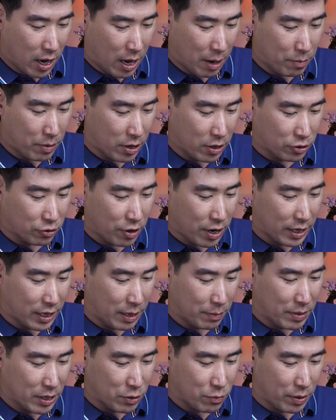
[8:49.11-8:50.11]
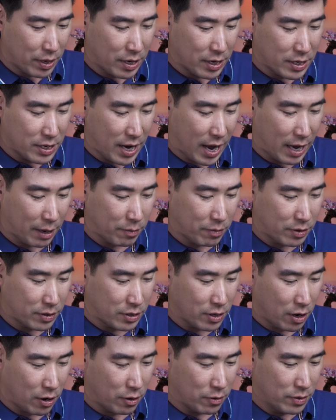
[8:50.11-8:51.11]
I'm gonna try and keep this one intact
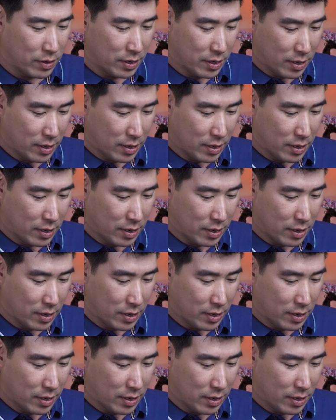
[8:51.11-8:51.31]
so